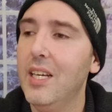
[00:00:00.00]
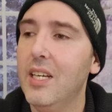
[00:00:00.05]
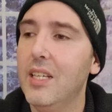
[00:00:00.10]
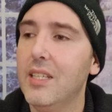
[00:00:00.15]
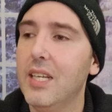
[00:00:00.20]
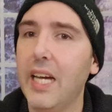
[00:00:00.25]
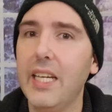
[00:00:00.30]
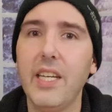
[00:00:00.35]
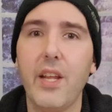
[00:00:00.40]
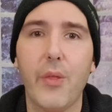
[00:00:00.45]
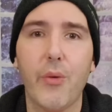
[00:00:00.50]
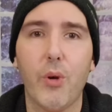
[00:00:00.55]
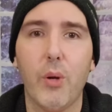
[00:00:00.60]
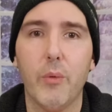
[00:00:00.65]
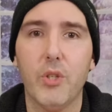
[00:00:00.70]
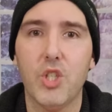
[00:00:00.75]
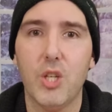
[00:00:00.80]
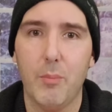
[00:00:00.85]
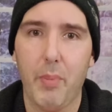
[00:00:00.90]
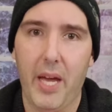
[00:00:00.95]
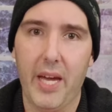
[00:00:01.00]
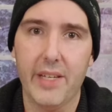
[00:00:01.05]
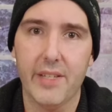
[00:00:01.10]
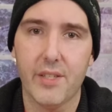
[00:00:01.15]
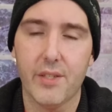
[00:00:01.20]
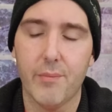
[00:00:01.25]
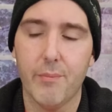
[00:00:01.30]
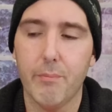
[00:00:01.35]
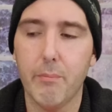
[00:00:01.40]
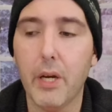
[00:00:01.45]
93 when she
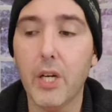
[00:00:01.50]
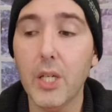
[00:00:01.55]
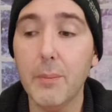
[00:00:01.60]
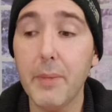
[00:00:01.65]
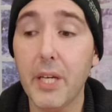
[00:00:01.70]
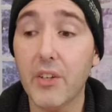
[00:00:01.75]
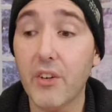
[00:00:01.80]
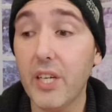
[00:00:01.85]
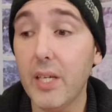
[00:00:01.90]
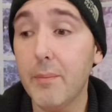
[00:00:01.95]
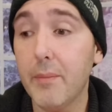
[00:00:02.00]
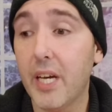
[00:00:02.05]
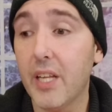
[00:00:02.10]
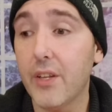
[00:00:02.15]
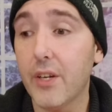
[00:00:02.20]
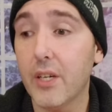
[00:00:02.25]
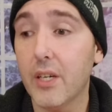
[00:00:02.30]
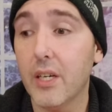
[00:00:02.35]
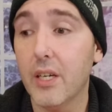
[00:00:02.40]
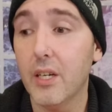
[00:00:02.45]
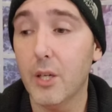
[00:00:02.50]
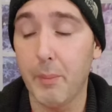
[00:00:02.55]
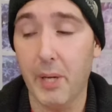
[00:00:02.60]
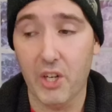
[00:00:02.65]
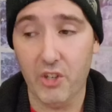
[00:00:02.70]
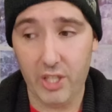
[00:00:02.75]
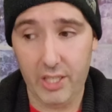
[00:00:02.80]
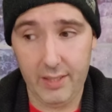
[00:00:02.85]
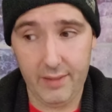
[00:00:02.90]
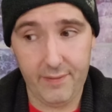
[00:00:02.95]
passed. Married my grandmother, or my
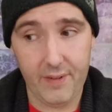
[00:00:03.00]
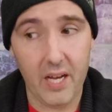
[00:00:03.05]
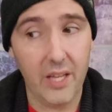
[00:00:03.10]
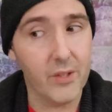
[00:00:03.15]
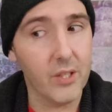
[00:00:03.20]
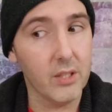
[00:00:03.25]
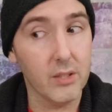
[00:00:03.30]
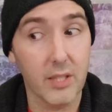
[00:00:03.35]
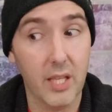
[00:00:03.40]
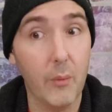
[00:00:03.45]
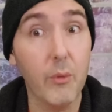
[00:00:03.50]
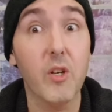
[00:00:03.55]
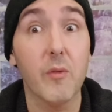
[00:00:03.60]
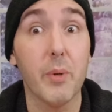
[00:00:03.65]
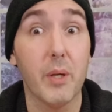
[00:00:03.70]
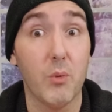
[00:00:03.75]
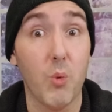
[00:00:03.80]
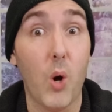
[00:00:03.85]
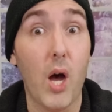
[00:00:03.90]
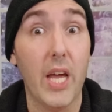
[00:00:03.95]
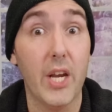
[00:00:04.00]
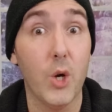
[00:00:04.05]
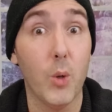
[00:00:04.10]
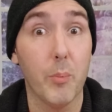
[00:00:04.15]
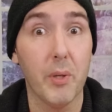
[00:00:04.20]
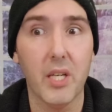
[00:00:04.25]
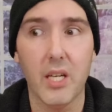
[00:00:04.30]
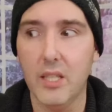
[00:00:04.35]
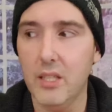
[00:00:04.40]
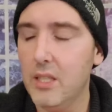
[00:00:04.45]
grandfather. That would have been wide
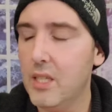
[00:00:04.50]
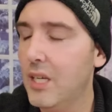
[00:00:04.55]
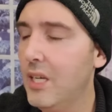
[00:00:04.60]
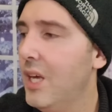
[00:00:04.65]
open, huh?